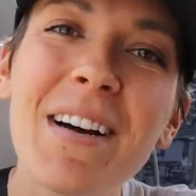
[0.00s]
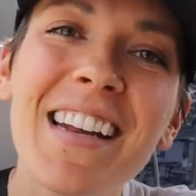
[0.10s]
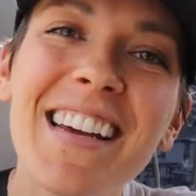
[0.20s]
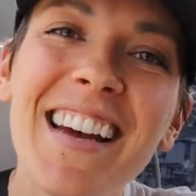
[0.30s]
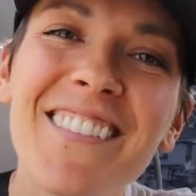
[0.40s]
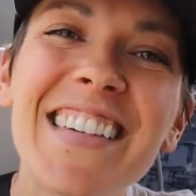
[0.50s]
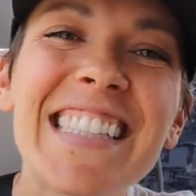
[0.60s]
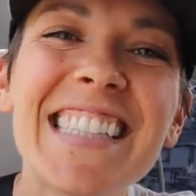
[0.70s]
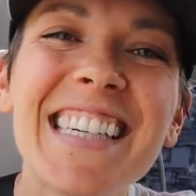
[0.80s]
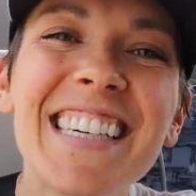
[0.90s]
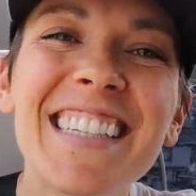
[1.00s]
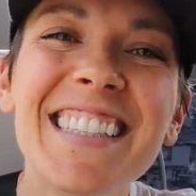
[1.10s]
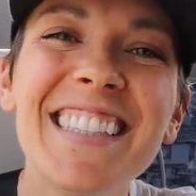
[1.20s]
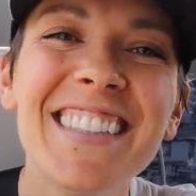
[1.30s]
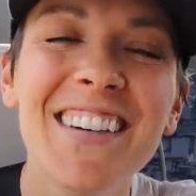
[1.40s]
buddy, I miss
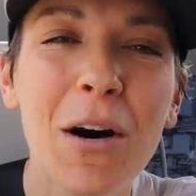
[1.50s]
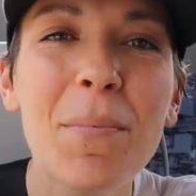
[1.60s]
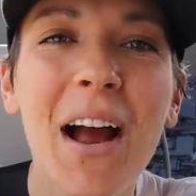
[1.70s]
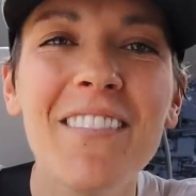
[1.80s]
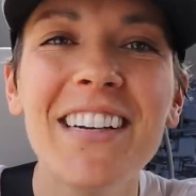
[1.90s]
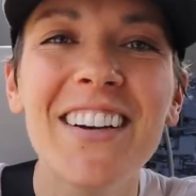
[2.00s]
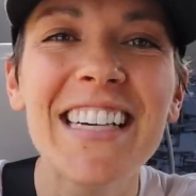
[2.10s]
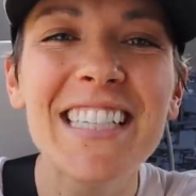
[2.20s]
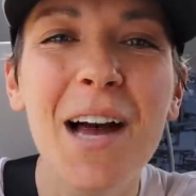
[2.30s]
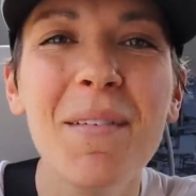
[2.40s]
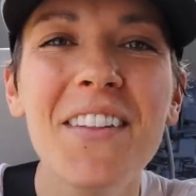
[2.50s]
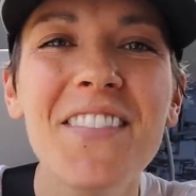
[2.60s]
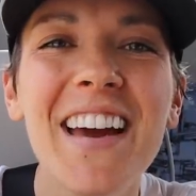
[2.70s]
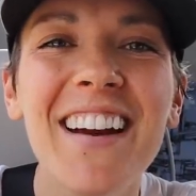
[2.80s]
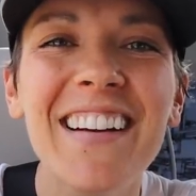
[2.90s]
you. Hope you're having a great time on the
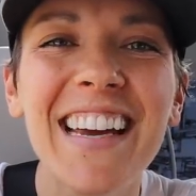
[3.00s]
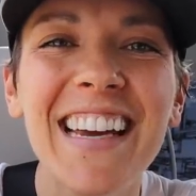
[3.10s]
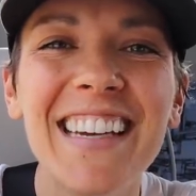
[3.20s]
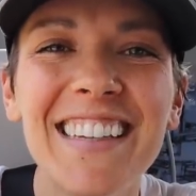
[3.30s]
ferry.